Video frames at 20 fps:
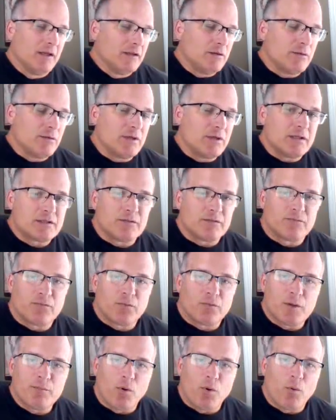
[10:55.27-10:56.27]
You can get some
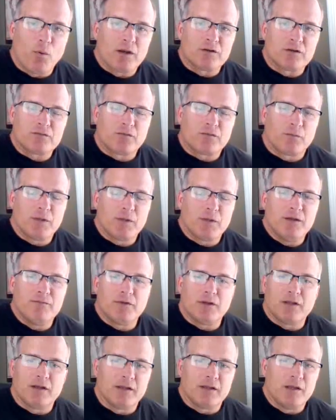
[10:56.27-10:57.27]
free pointers from me
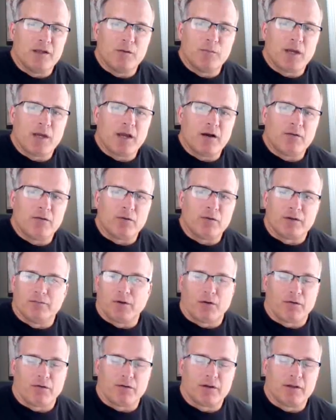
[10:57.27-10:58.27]
via email and
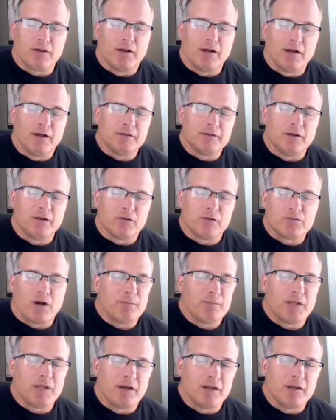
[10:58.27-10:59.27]
or uh, you know
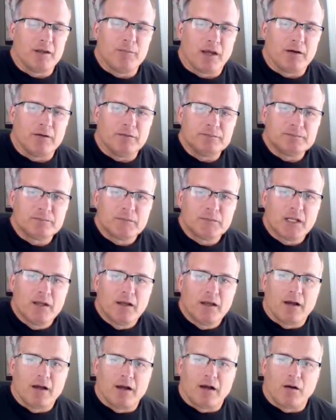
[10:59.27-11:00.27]
drop me an email
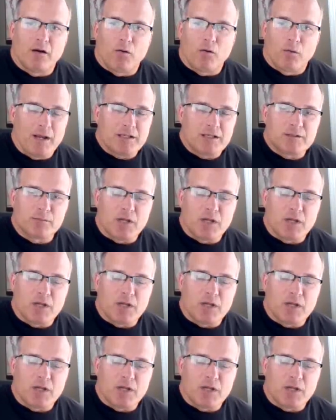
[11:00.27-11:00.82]
uh, or make some